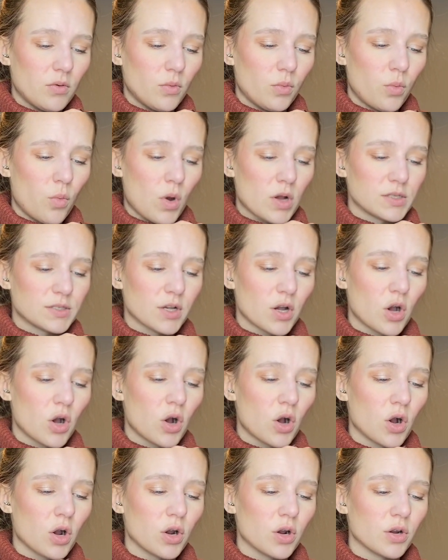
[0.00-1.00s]
was
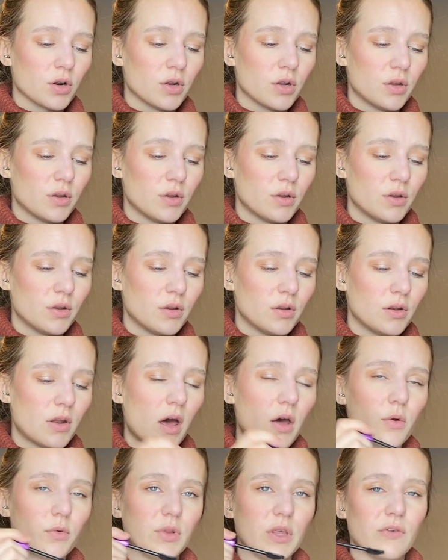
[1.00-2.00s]
hard,
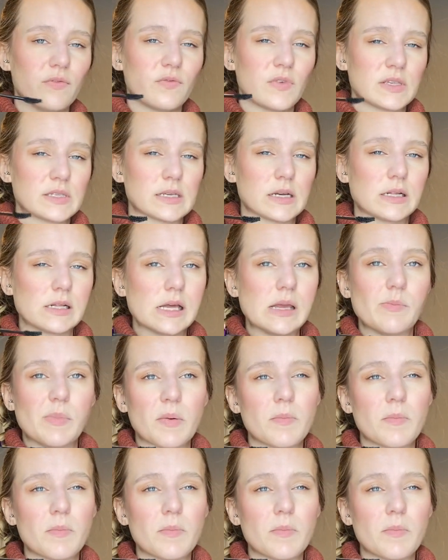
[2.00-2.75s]
not only physically, but